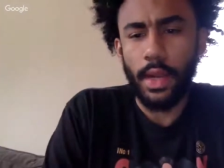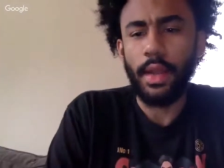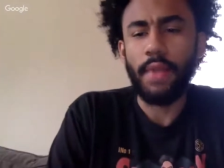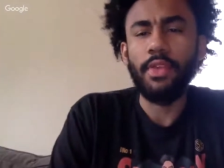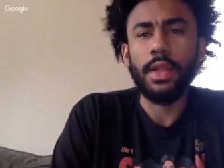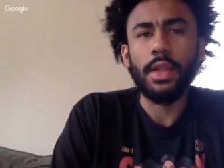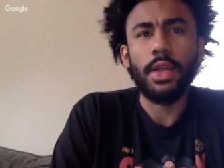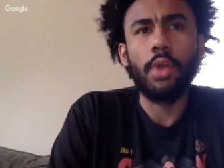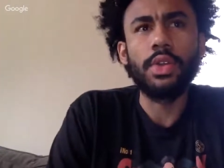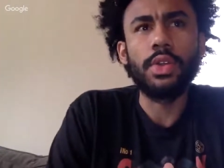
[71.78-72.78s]
I feel like the
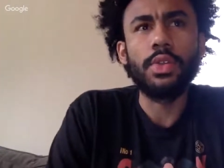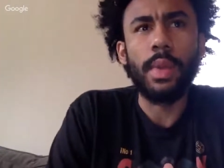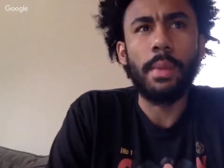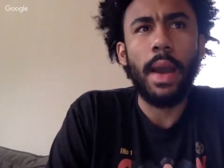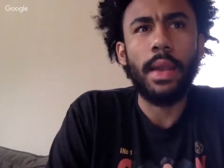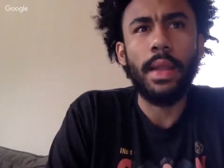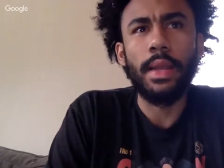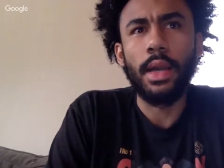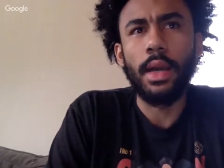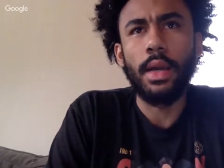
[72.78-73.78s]
coaches went about it in
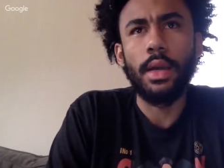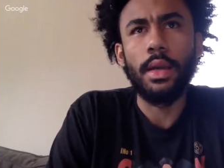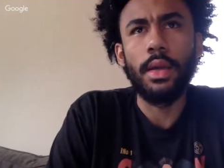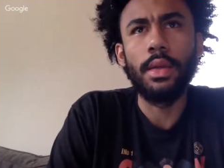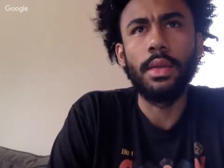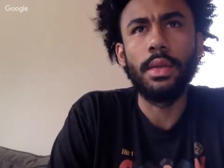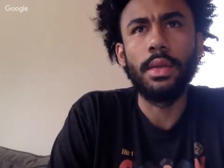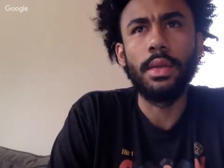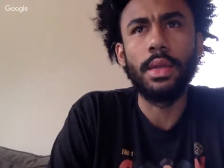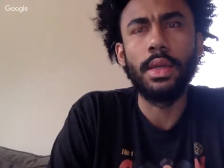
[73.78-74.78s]

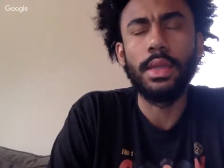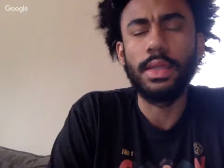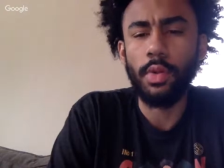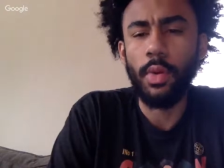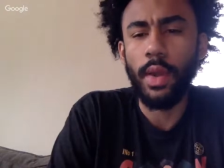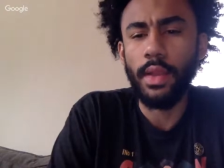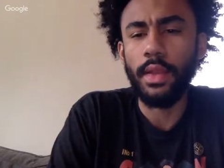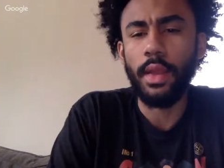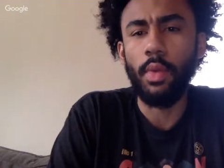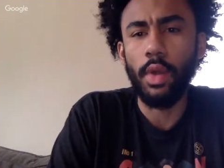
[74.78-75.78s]
a similar way that
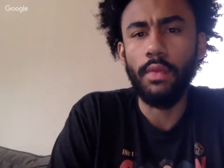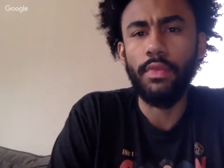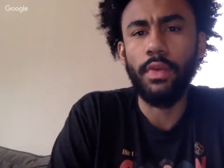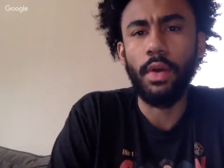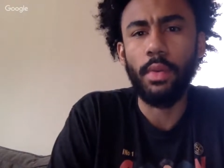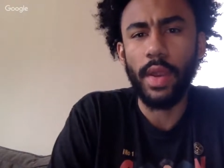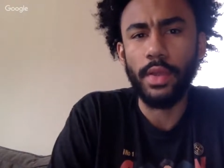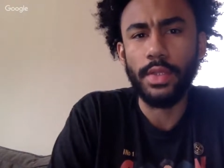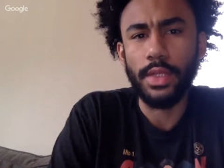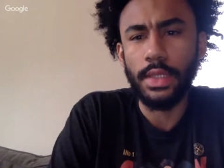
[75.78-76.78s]
they would have a regular
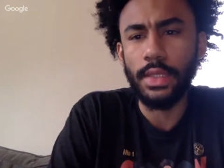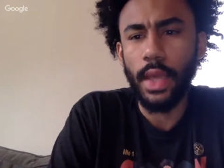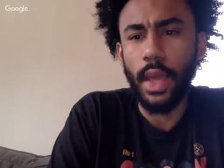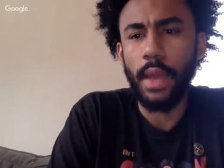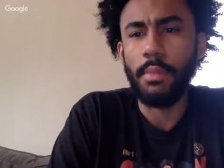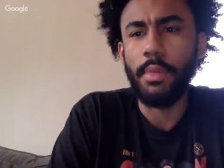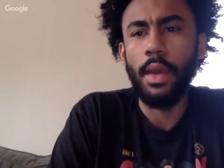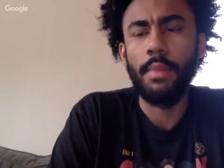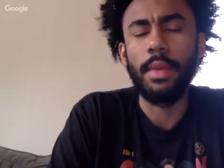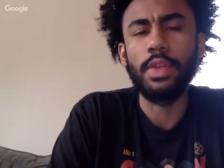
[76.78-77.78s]
season game.
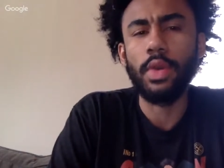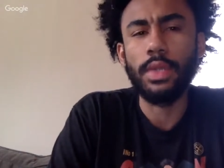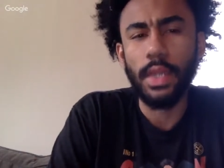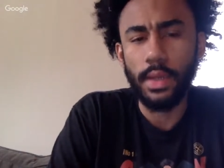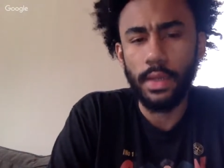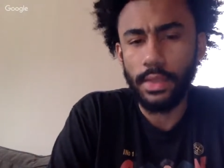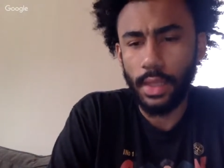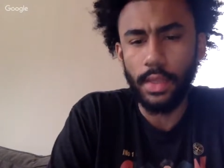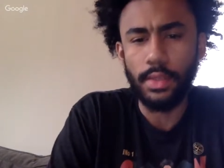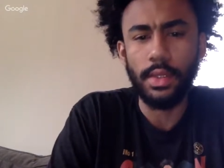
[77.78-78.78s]
I mean, towards the end of the
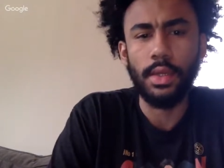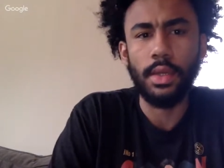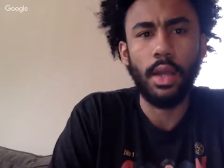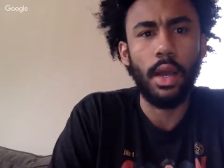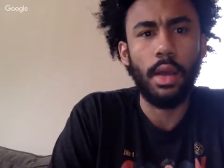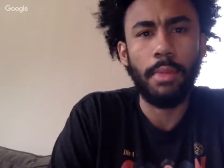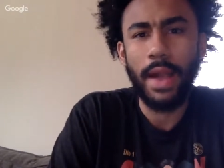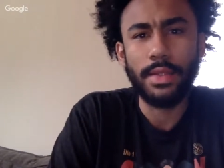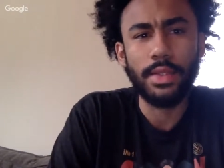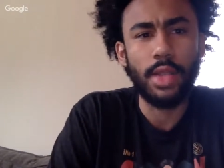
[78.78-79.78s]
season,
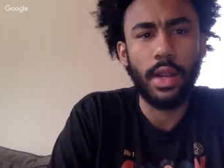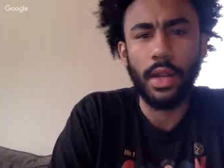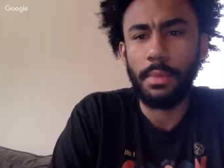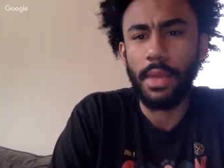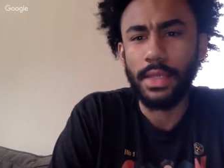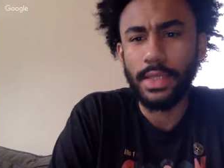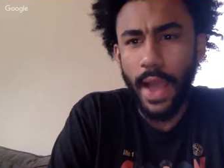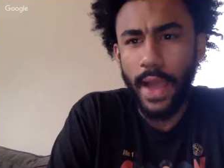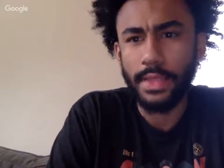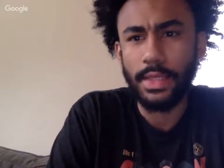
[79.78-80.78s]
practices aren't going to be as
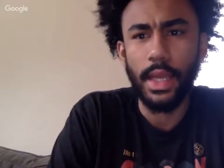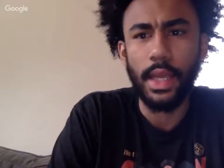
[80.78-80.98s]
taxing.